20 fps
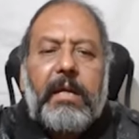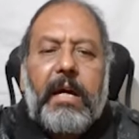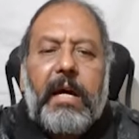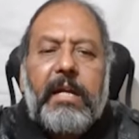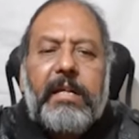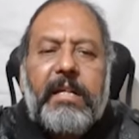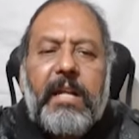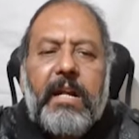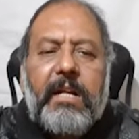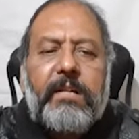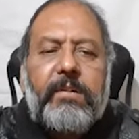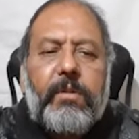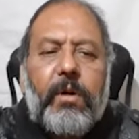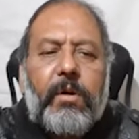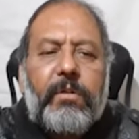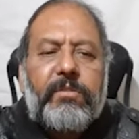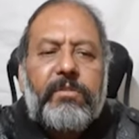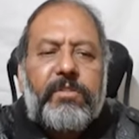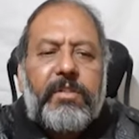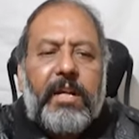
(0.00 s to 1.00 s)
adult
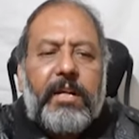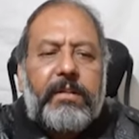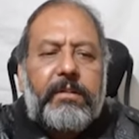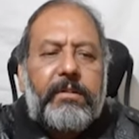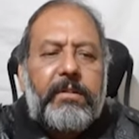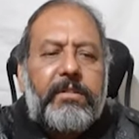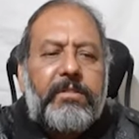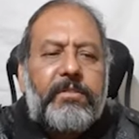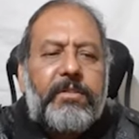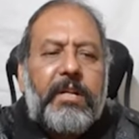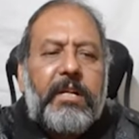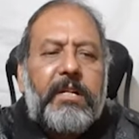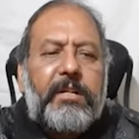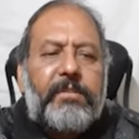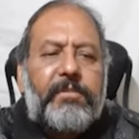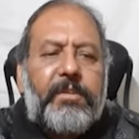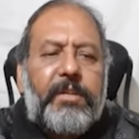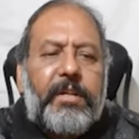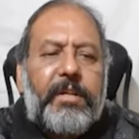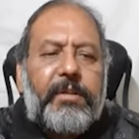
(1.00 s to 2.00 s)
onset still
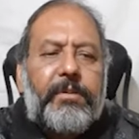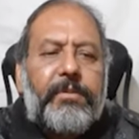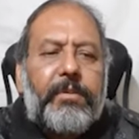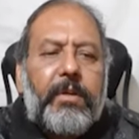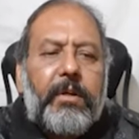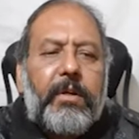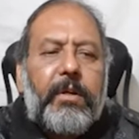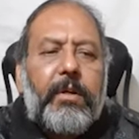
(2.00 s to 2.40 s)
disease,